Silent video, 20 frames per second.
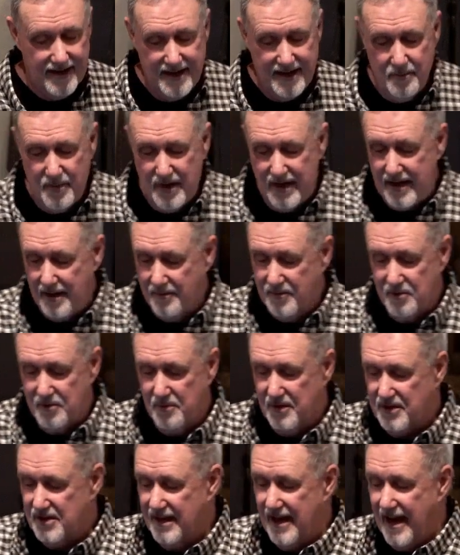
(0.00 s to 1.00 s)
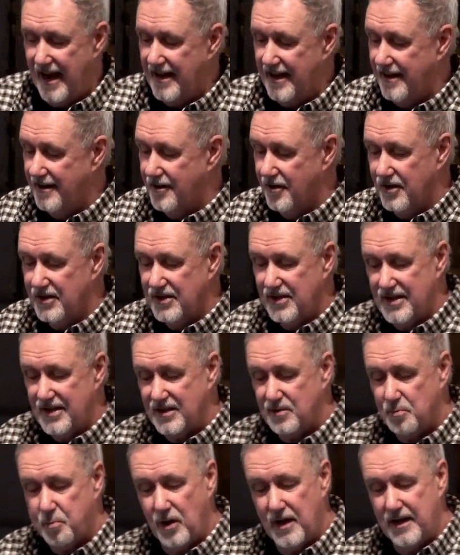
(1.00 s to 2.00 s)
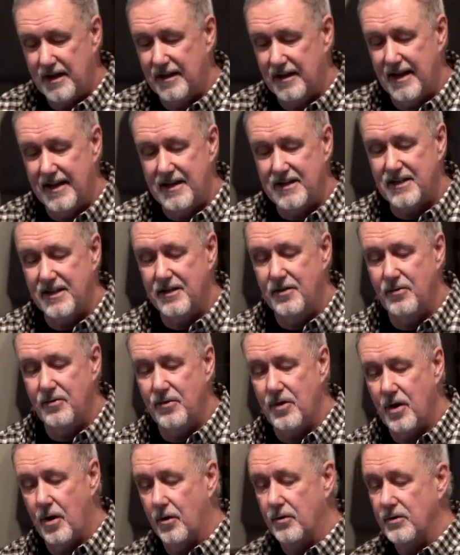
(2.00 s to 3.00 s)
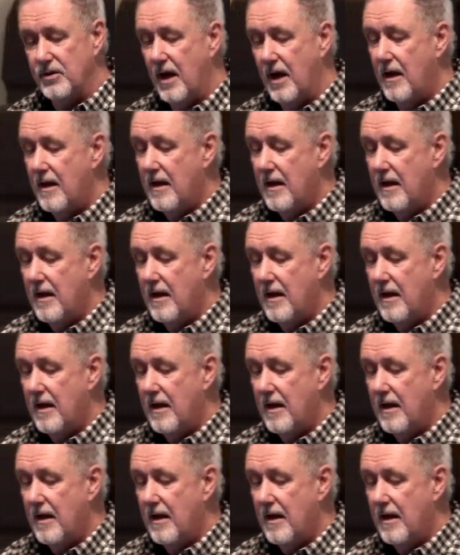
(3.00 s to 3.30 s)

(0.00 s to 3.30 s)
He becomes misguided, or he's just plain lazy. Who knows?